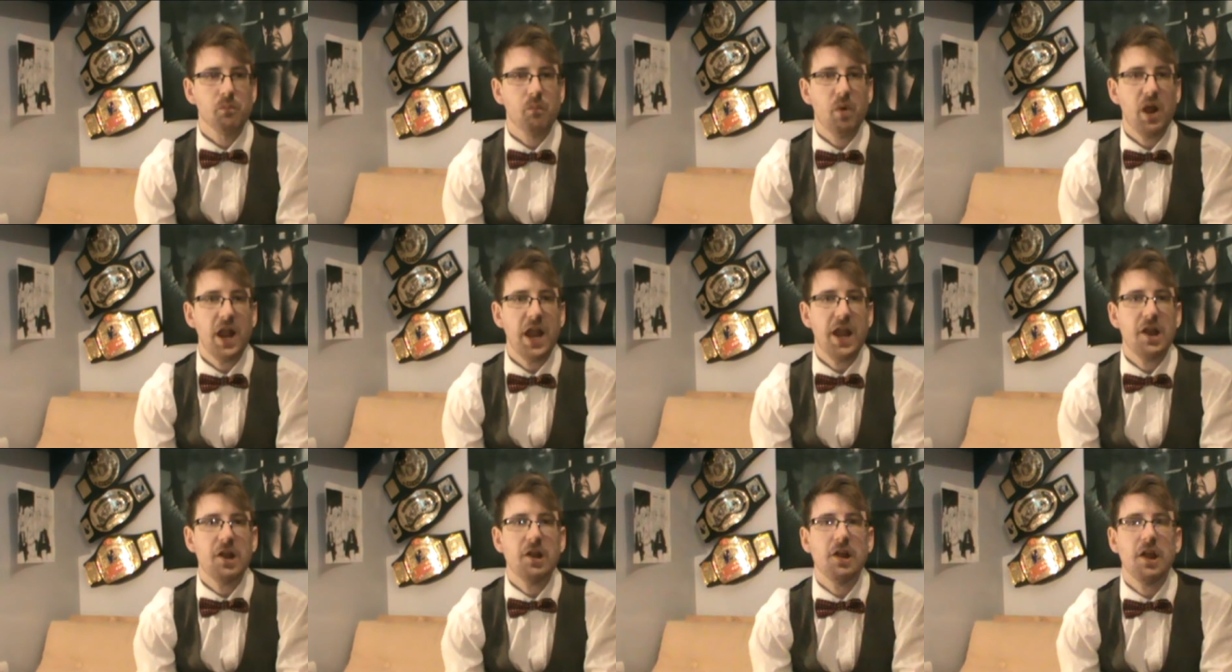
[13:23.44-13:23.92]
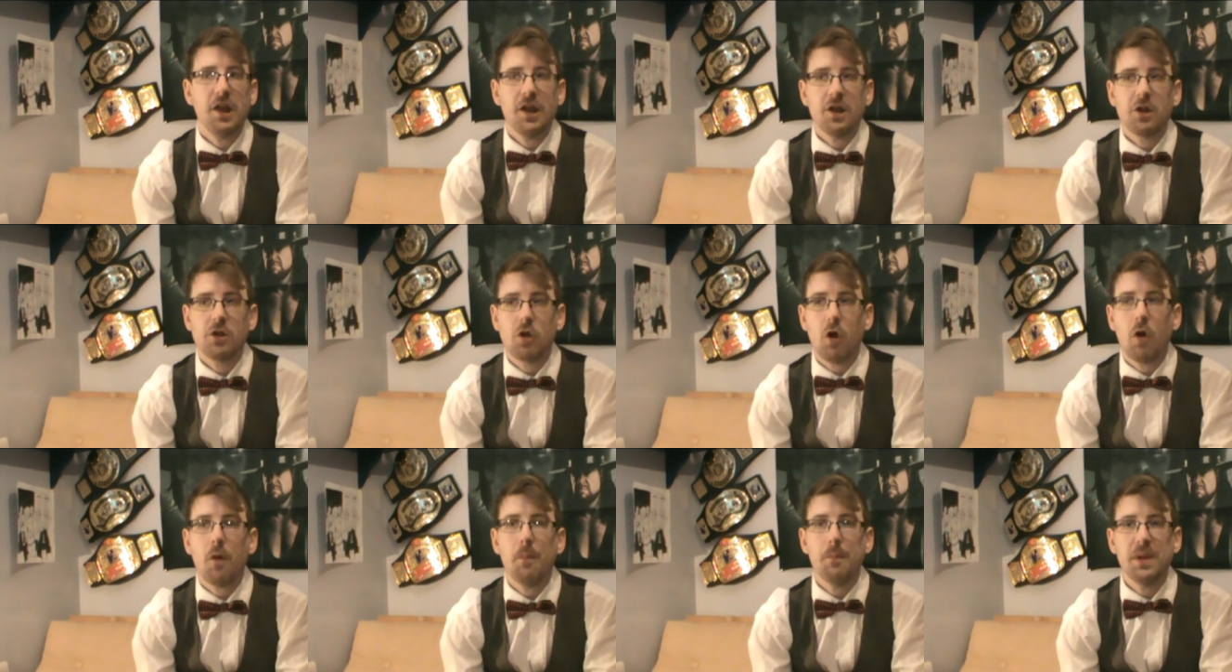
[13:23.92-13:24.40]

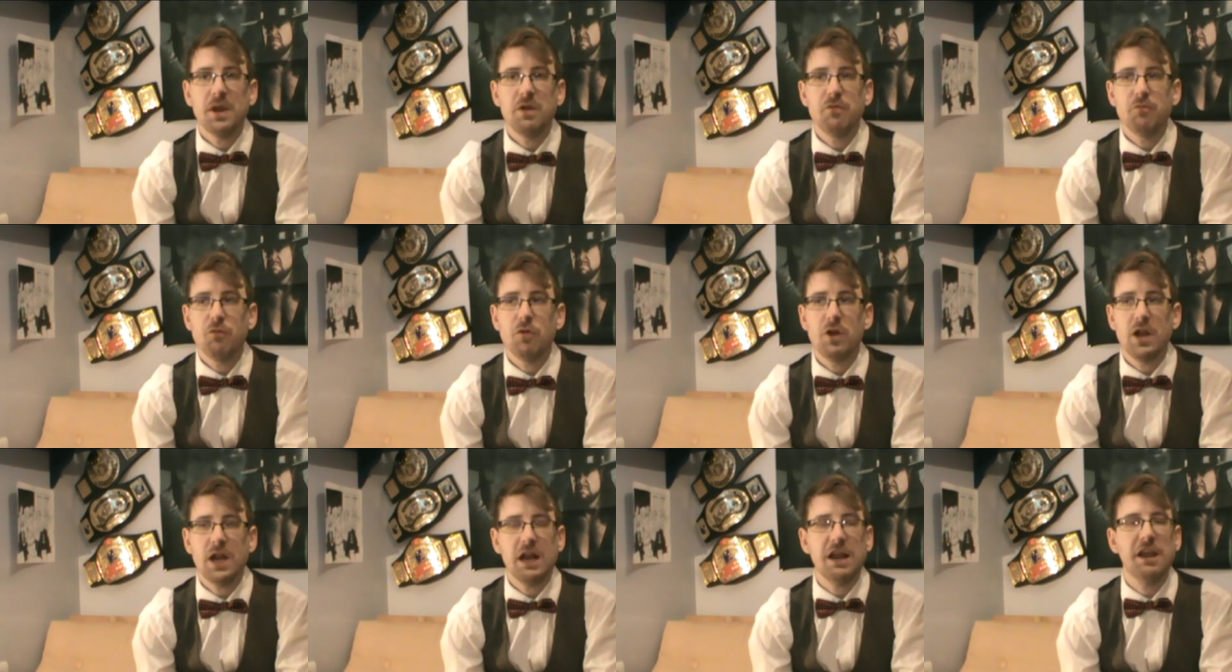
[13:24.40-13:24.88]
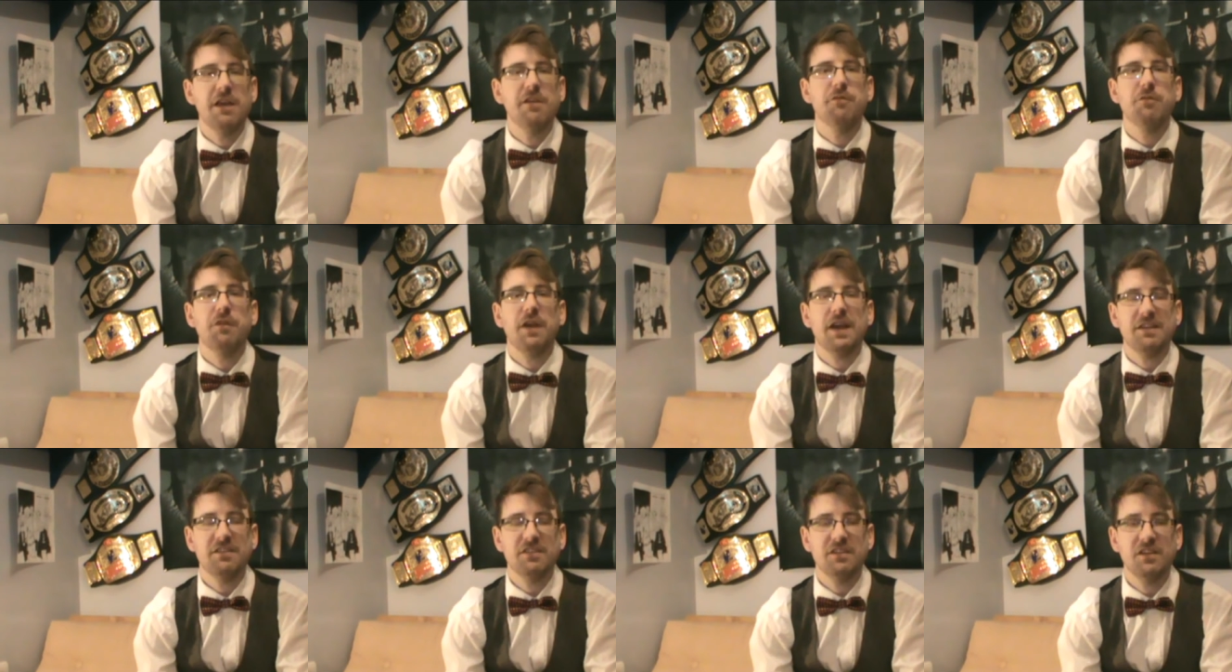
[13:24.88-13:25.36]
it got me really
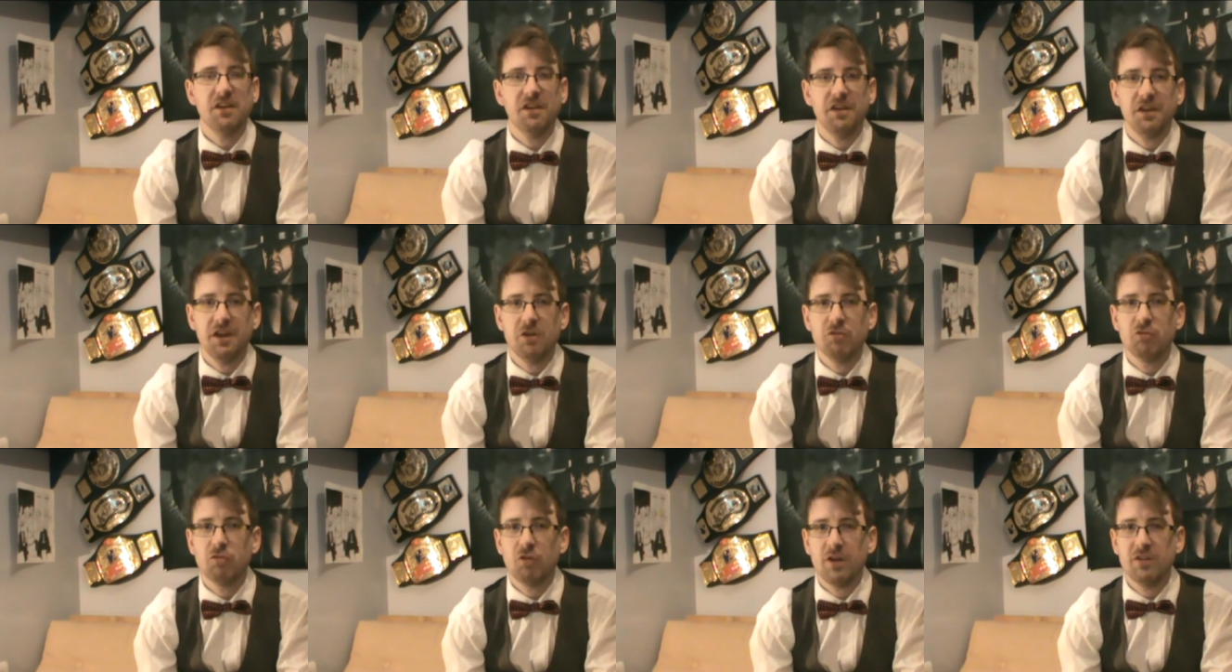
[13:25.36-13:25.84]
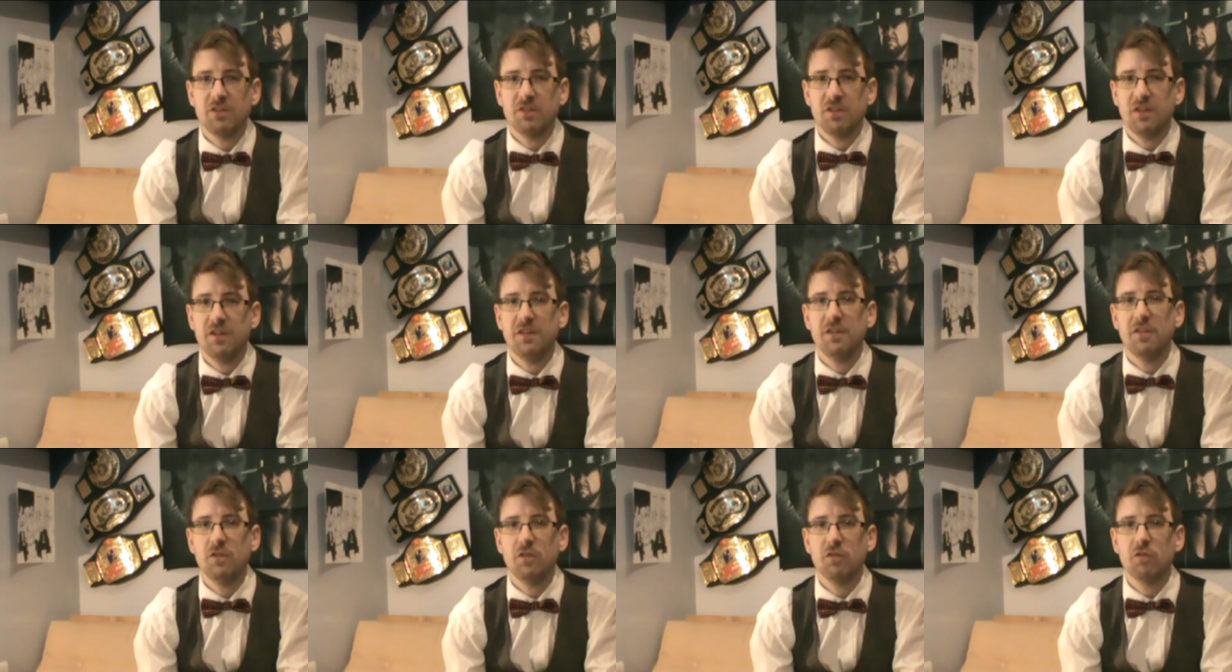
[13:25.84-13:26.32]
invested and interested
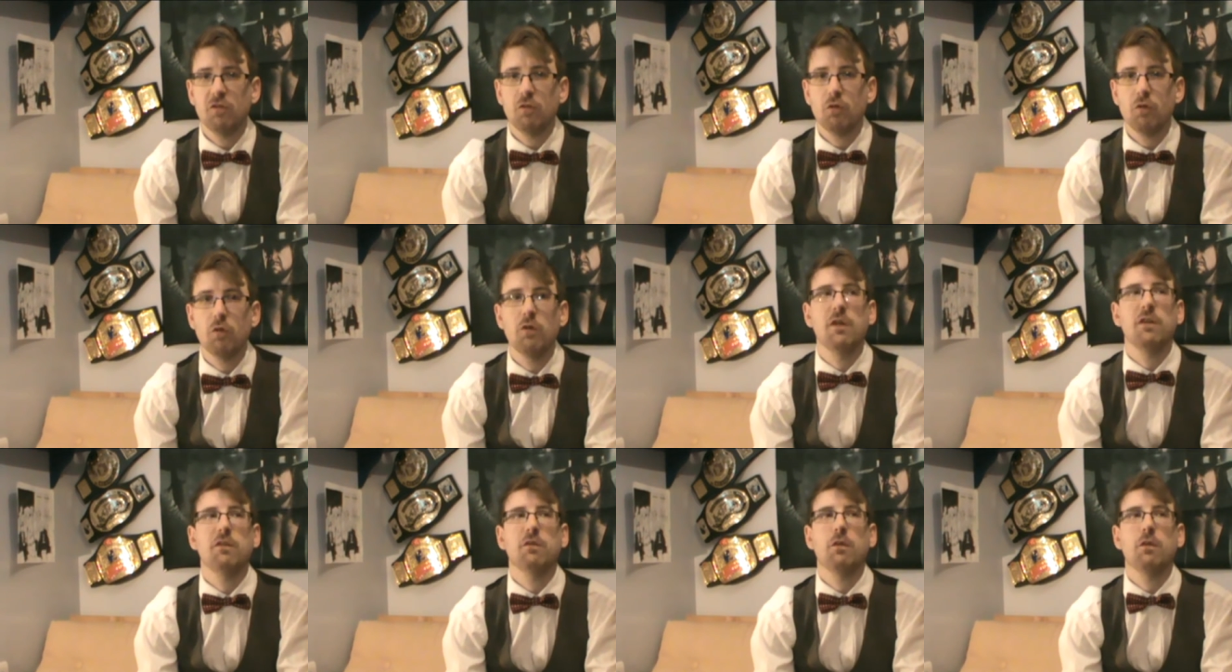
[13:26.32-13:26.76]
in the story,